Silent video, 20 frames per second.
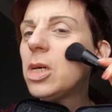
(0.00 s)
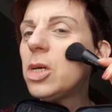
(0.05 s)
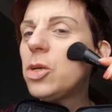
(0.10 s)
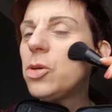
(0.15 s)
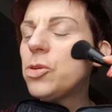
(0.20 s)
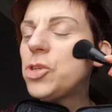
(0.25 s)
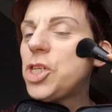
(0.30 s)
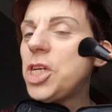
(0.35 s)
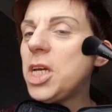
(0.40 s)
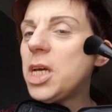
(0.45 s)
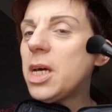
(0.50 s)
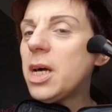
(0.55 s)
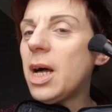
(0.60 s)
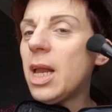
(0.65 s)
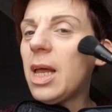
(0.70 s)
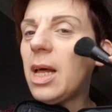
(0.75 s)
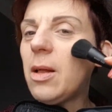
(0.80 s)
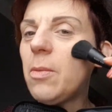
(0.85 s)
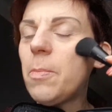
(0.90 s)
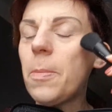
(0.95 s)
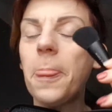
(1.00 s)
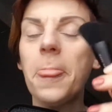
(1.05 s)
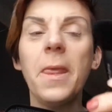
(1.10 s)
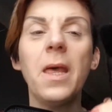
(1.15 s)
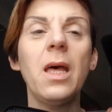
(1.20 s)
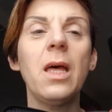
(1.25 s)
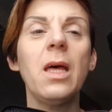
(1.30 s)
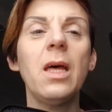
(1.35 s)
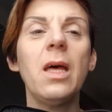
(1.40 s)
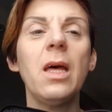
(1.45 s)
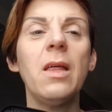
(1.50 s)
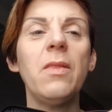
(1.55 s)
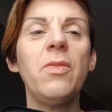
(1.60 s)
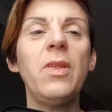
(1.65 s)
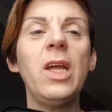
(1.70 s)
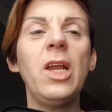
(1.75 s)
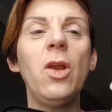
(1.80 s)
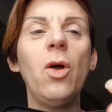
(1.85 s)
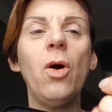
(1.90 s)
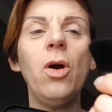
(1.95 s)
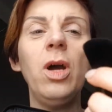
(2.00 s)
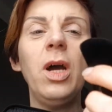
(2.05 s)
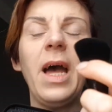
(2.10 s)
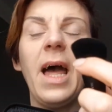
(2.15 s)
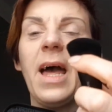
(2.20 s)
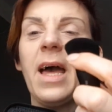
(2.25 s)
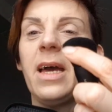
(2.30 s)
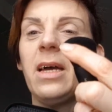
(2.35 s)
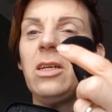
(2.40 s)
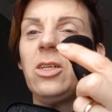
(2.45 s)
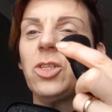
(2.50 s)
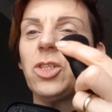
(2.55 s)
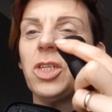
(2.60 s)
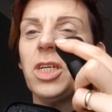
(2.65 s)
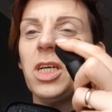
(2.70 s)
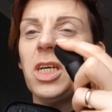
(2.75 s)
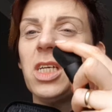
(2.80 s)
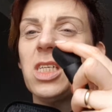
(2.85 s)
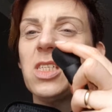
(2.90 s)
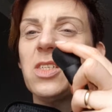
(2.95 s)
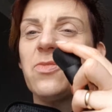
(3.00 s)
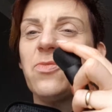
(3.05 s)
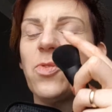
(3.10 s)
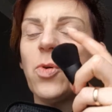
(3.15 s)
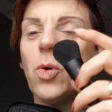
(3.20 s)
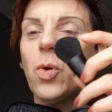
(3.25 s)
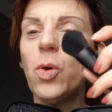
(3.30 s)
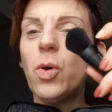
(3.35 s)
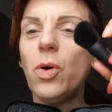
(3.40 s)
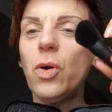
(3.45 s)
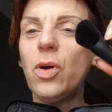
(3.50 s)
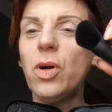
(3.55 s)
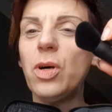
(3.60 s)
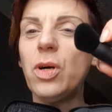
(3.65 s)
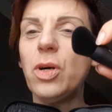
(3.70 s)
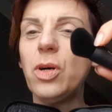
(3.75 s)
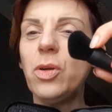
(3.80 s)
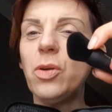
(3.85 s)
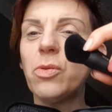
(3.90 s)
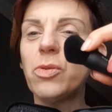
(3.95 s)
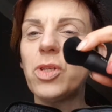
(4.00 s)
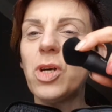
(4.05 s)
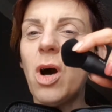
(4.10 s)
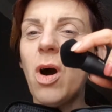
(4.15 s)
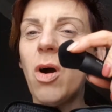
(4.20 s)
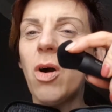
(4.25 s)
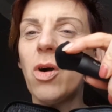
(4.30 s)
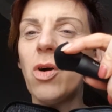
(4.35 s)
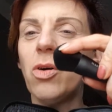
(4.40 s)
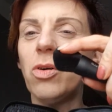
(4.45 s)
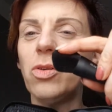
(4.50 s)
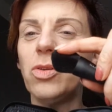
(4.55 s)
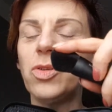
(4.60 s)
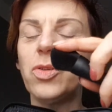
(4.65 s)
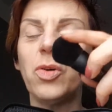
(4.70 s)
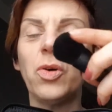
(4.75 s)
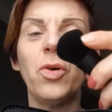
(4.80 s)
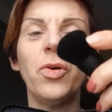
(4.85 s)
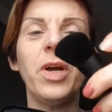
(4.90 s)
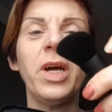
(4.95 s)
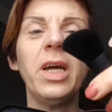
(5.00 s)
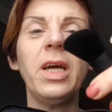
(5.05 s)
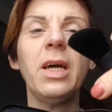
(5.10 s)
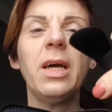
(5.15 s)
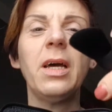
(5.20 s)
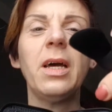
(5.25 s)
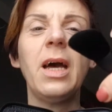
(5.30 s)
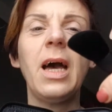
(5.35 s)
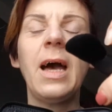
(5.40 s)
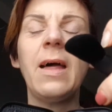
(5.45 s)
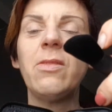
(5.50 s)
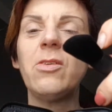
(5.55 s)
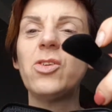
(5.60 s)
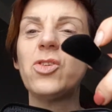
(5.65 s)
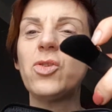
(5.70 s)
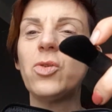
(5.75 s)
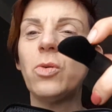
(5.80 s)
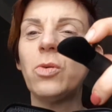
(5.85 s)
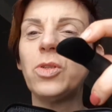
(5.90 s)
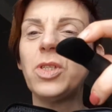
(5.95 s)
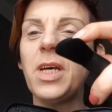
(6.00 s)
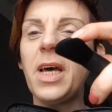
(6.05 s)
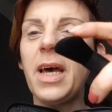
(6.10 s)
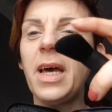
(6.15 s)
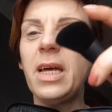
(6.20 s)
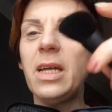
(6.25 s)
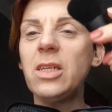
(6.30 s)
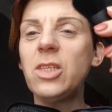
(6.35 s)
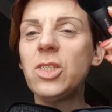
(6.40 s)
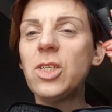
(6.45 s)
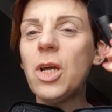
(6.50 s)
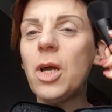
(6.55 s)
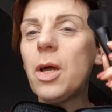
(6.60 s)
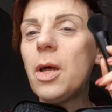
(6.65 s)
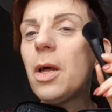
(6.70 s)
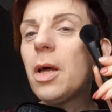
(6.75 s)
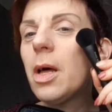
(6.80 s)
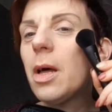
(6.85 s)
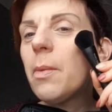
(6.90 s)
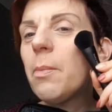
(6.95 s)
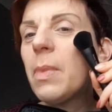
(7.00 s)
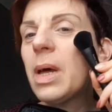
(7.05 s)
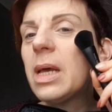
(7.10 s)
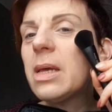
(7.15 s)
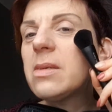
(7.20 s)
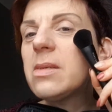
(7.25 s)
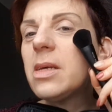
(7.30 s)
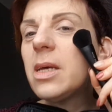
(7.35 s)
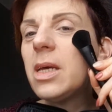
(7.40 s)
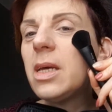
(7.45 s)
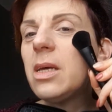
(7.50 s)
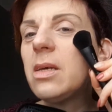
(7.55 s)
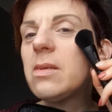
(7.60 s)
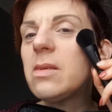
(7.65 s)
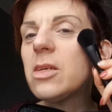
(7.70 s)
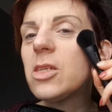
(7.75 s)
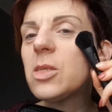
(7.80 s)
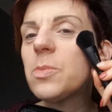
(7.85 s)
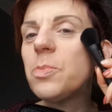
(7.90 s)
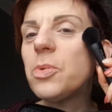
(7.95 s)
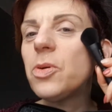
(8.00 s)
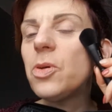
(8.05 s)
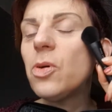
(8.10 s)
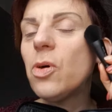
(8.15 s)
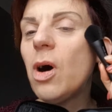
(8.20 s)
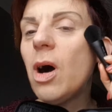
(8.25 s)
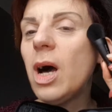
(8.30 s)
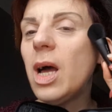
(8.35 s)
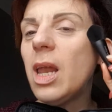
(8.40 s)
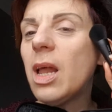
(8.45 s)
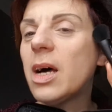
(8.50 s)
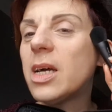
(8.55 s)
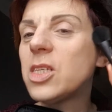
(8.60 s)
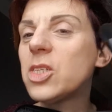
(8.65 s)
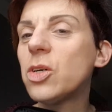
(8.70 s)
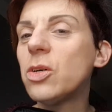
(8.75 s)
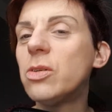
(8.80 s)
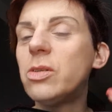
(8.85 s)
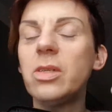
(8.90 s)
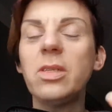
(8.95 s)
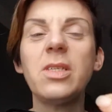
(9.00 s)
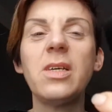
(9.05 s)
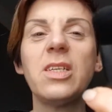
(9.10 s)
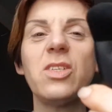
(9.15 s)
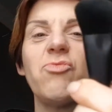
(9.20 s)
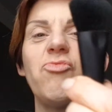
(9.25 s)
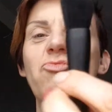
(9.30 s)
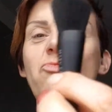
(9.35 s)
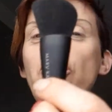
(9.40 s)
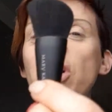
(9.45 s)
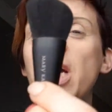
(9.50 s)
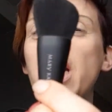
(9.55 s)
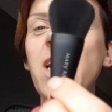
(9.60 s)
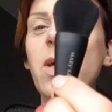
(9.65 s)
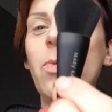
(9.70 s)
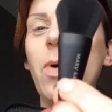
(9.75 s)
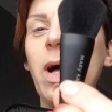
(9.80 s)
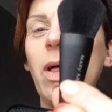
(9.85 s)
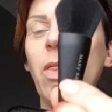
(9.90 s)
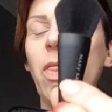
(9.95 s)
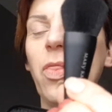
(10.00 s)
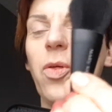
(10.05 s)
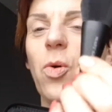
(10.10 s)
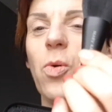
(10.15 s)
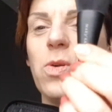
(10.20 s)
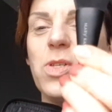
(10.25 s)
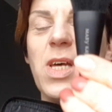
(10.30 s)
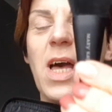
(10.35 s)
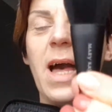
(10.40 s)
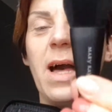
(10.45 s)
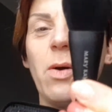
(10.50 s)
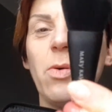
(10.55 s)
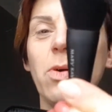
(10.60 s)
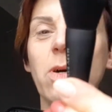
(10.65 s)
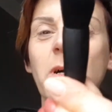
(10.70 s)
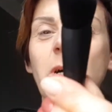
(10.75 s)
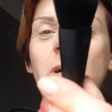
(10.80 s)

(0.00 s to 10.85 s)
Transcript: your cheek colour. The longer edge is for your dark contouring, and the shorter edge makes it easier to put your highlight on. So that's really well thought out.